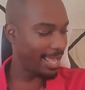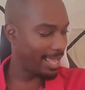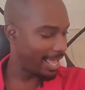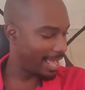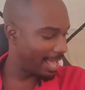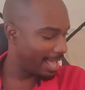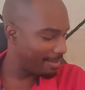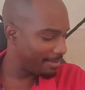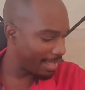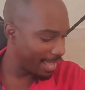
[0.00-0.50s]

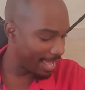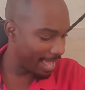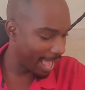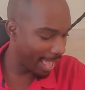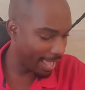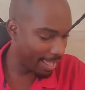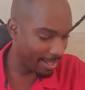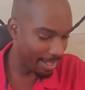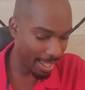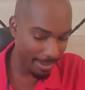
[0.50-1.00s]

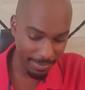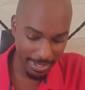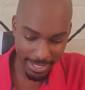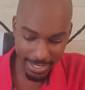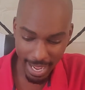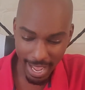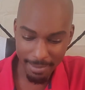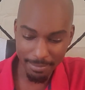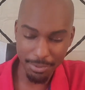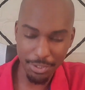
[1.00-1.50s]
I
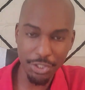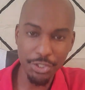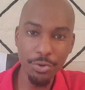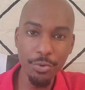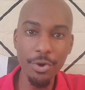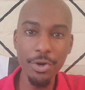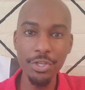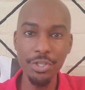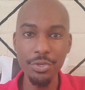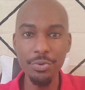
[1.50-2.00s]
mean, I'm
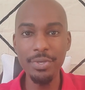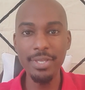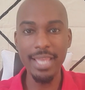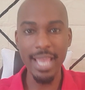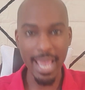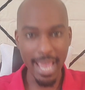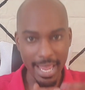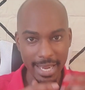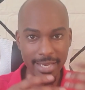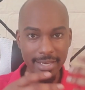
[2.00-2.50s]
sure you
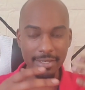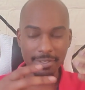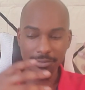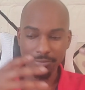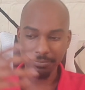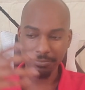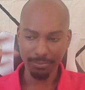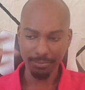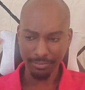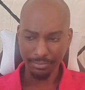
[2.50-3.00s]
can
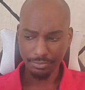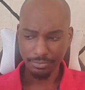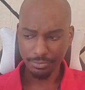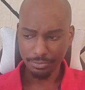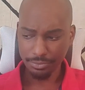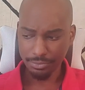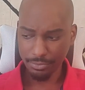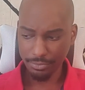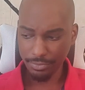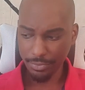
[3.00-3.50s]

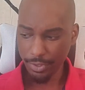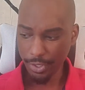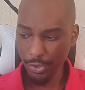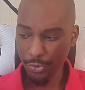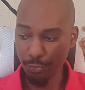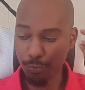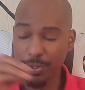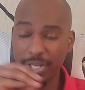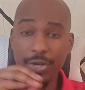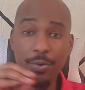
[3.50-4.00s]

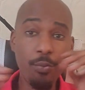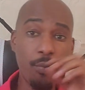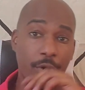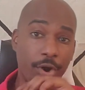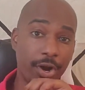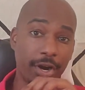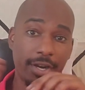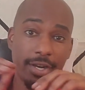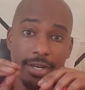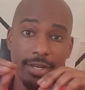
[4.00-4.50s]

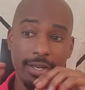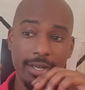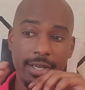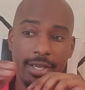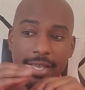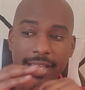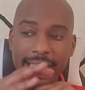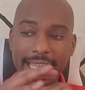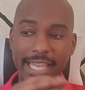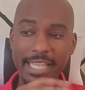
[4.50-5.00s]
rework
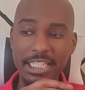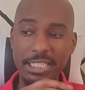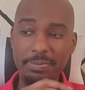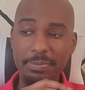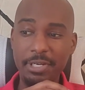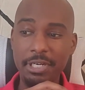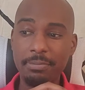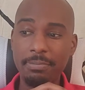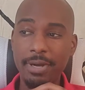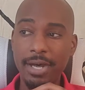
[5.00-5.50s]
a
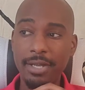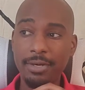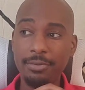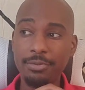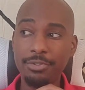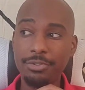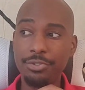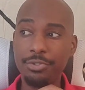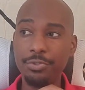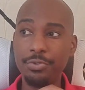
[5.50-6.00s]
spirit
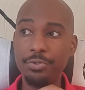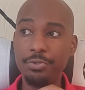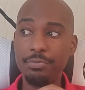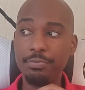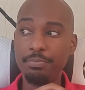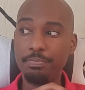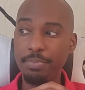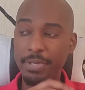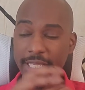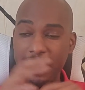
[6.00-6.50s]
bottle to
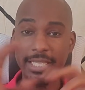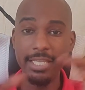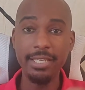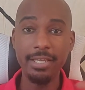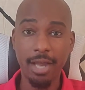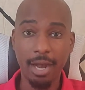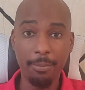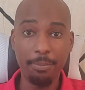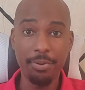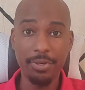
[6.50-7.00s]

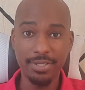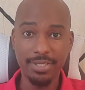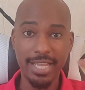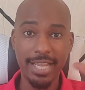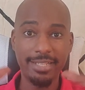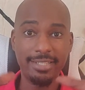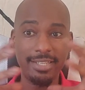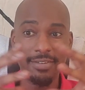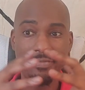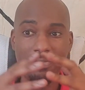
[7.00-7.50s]
be a
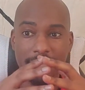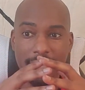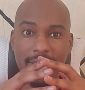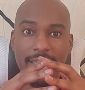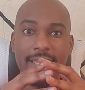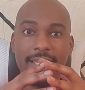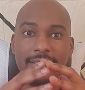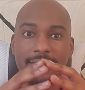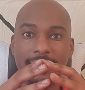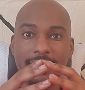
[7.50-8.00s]
protective
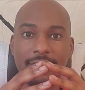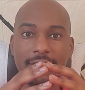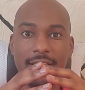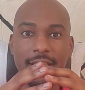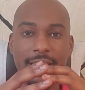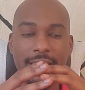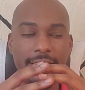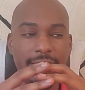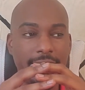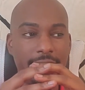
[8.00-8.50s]
thing,
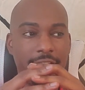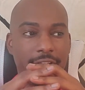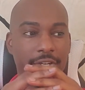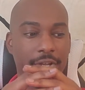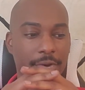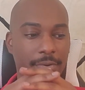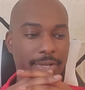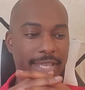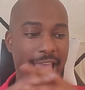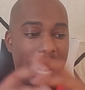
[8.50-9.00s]

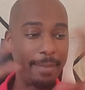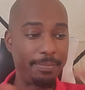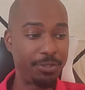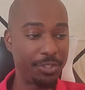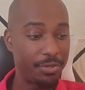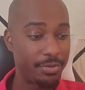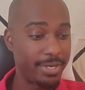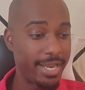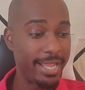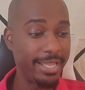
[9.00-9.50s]
to
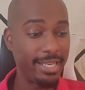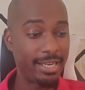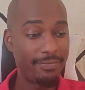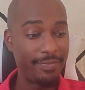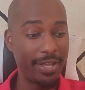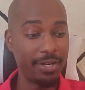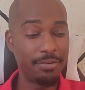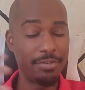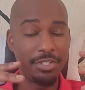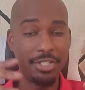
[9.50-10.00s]
capture negative
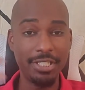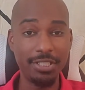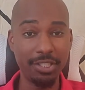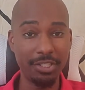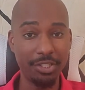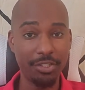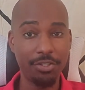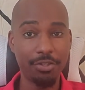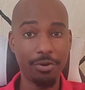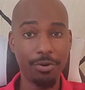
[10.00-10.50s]
energies
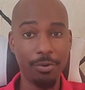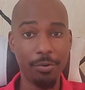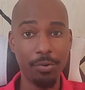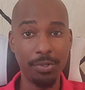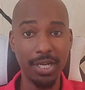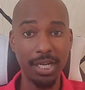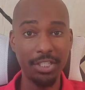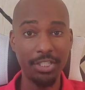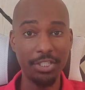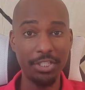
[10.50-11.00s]
as just a whole,
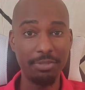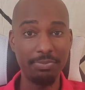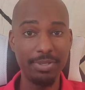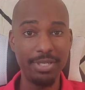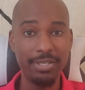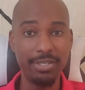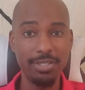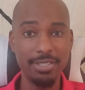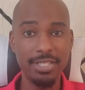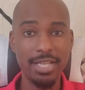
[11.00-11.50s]
not just
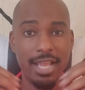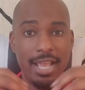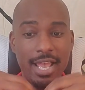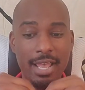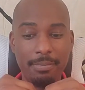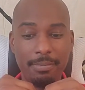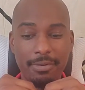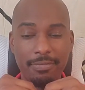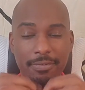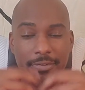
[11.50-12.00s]
spirits.
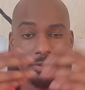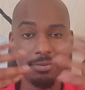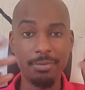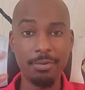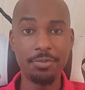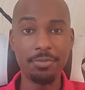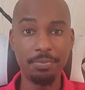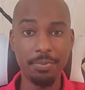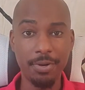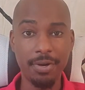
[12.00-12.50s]
But for the
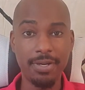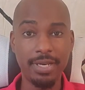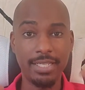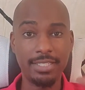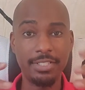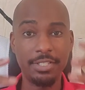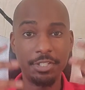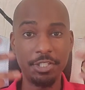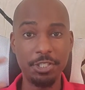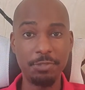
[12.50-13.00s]
most part,
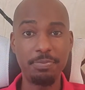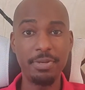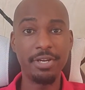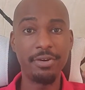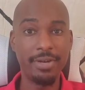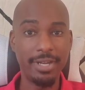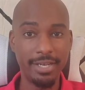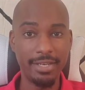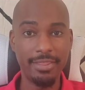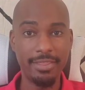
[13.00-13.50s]
it's a
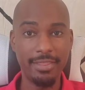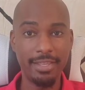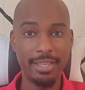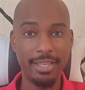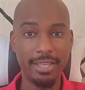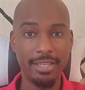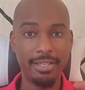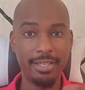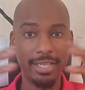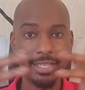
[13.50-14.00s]
spirit
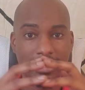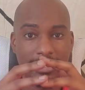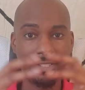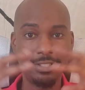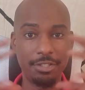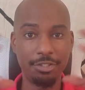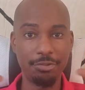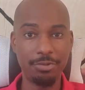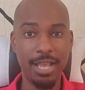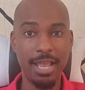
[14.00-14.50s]
thing. It's
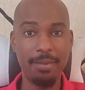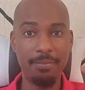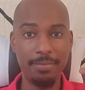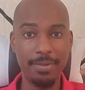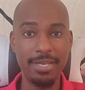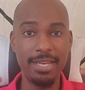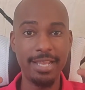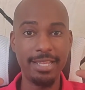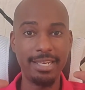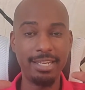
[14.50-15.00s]
to trap
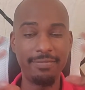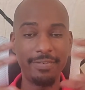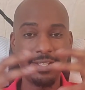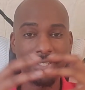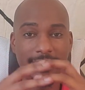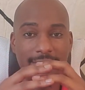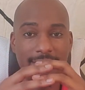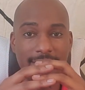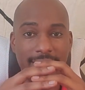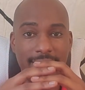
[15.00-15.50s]
negative
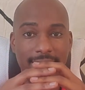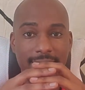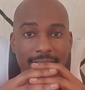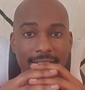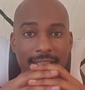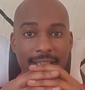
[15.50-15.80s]
entities